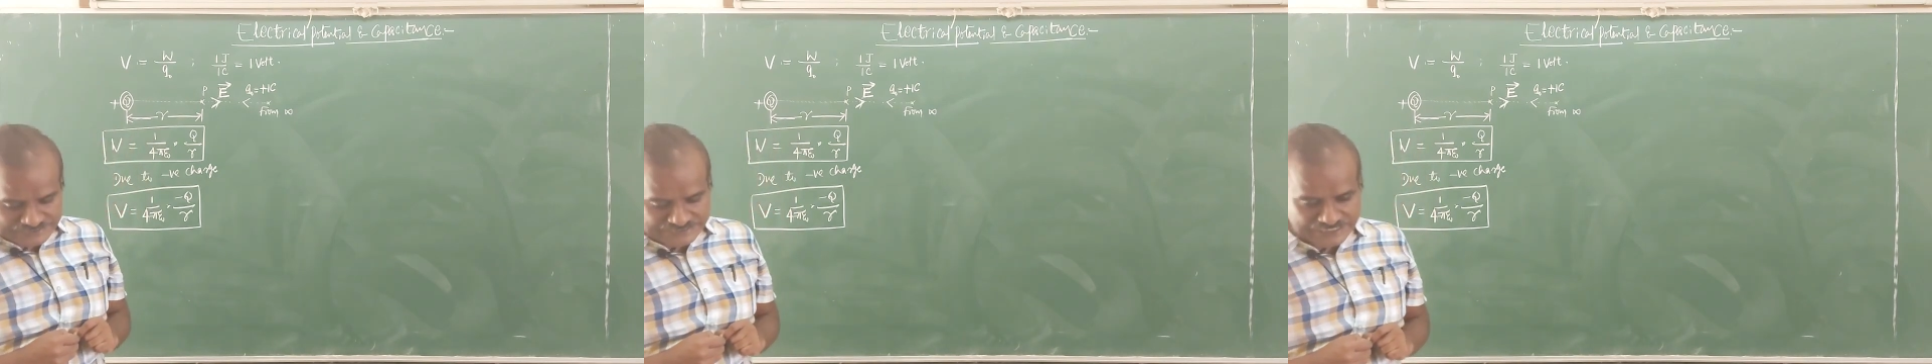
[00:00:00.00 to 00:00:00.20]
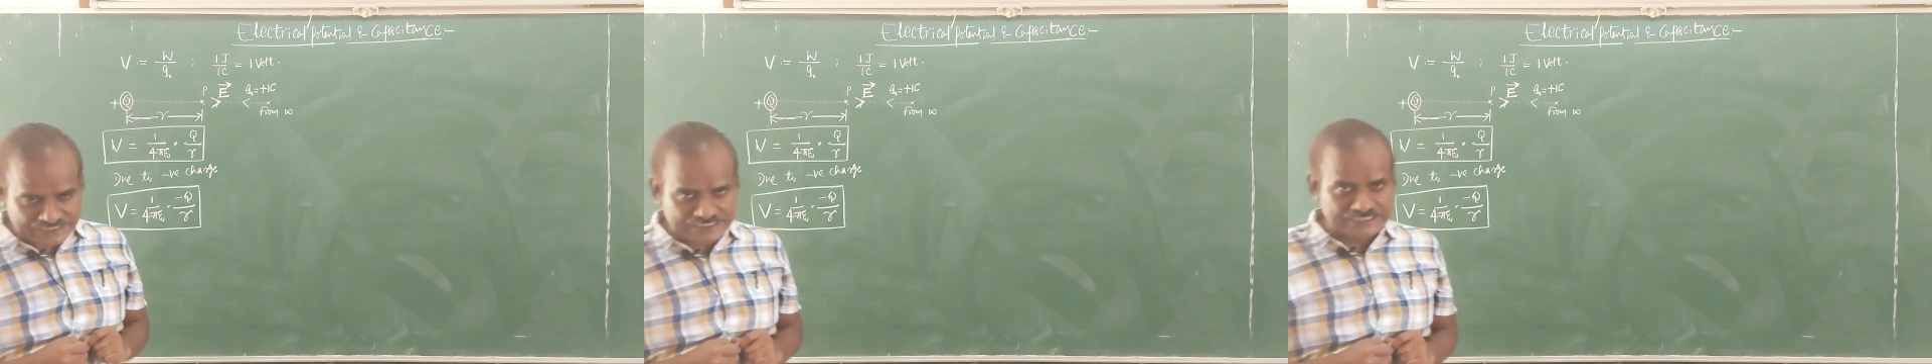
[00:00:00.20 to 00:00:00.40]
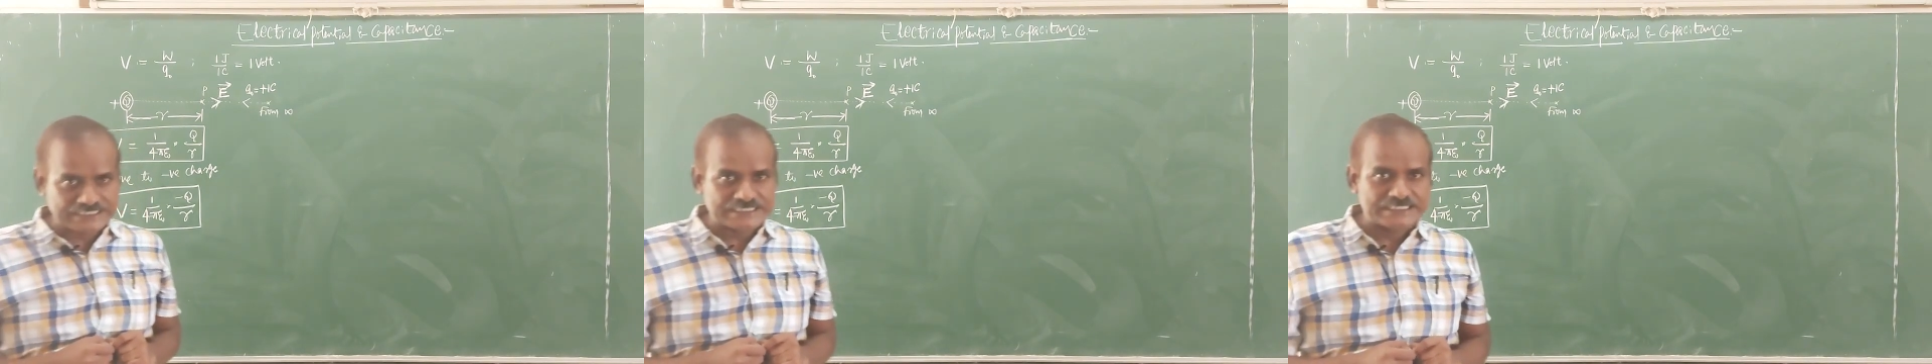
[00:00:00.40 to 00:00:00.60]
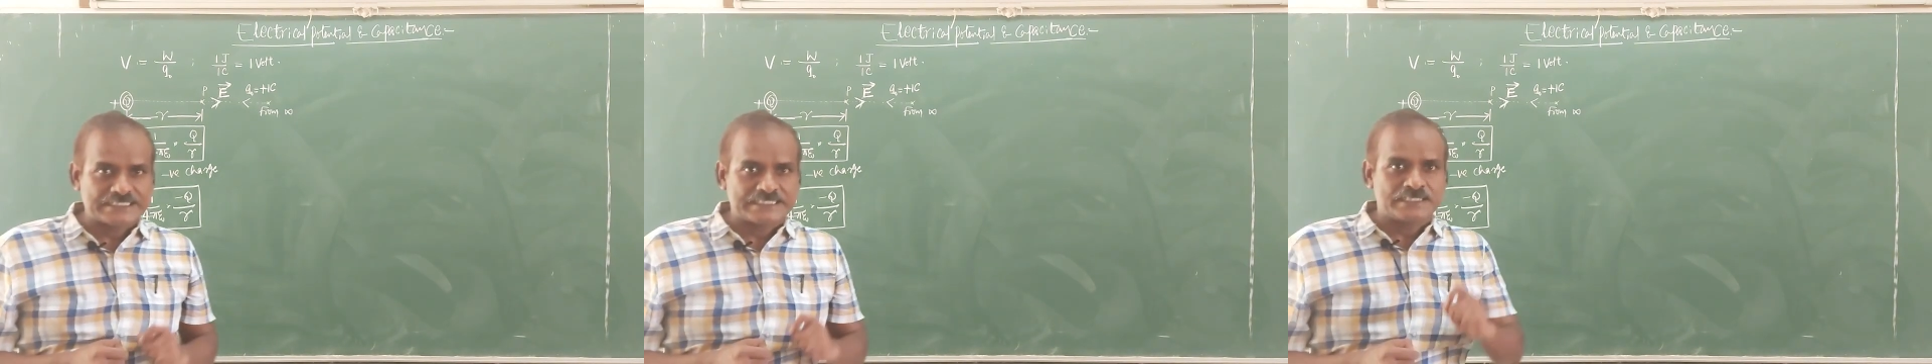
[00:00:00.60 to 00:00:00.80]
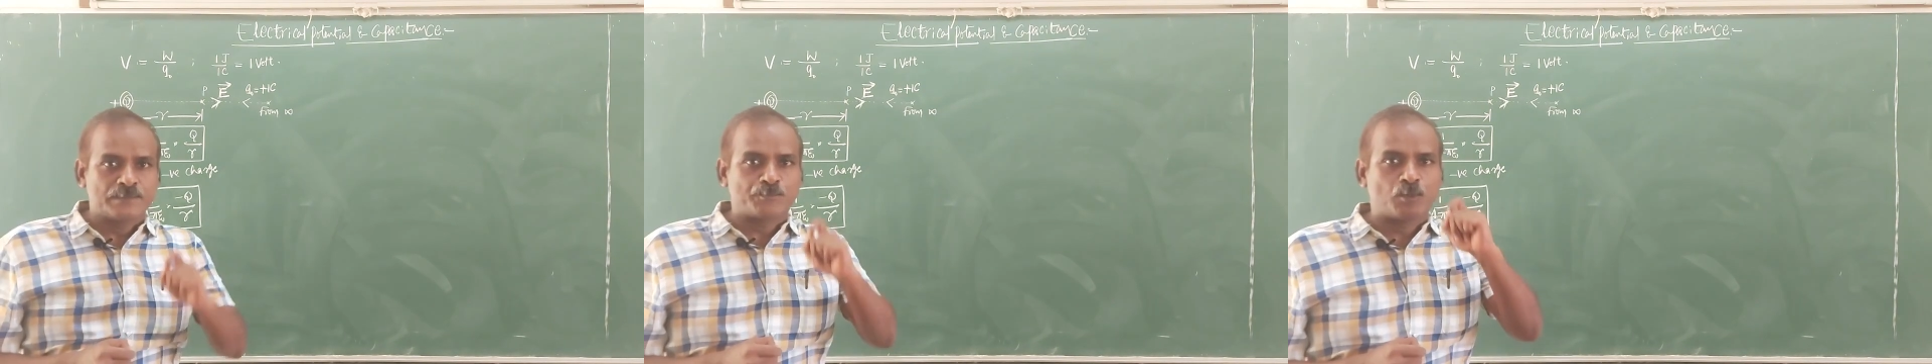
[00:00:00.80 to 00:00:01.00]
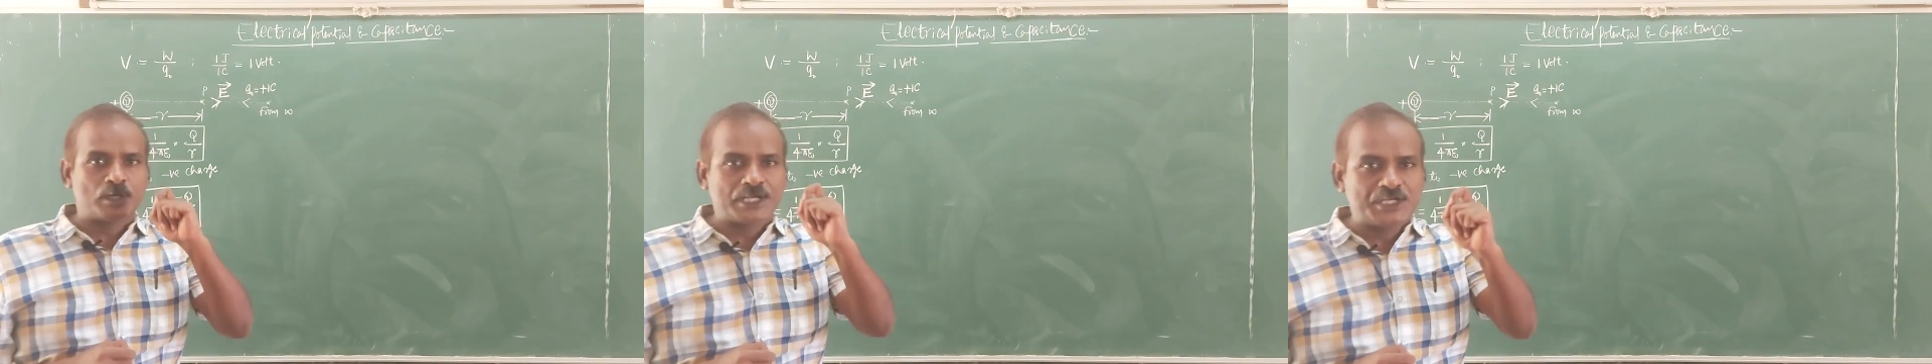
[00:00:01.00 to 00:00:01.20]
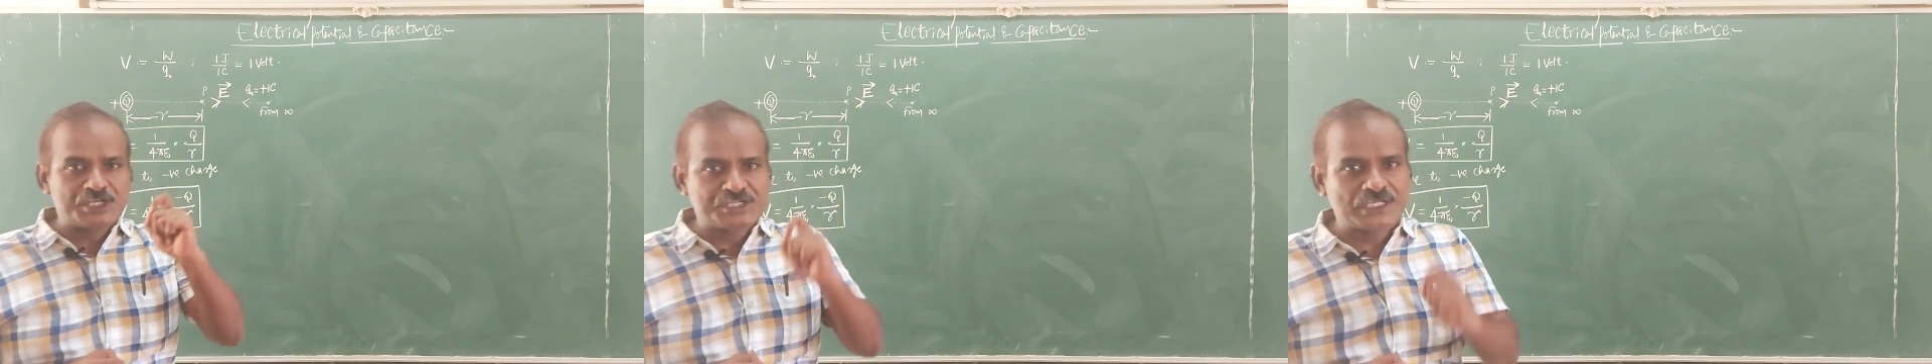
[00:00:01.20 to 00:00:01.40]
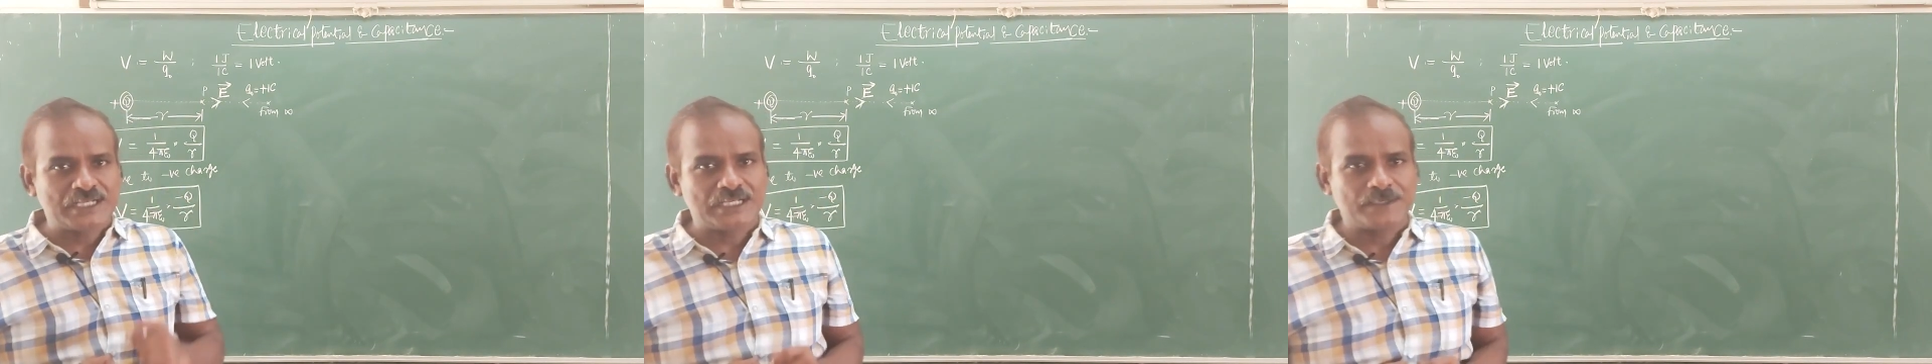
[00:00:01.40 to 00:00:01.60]
that
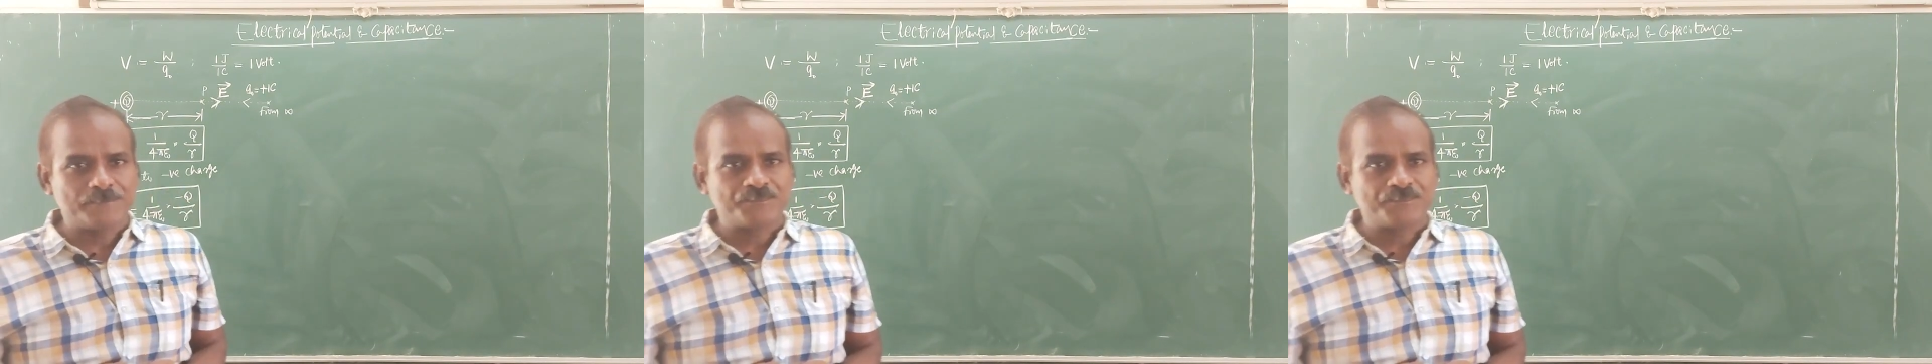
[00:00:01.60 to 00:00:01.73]
potential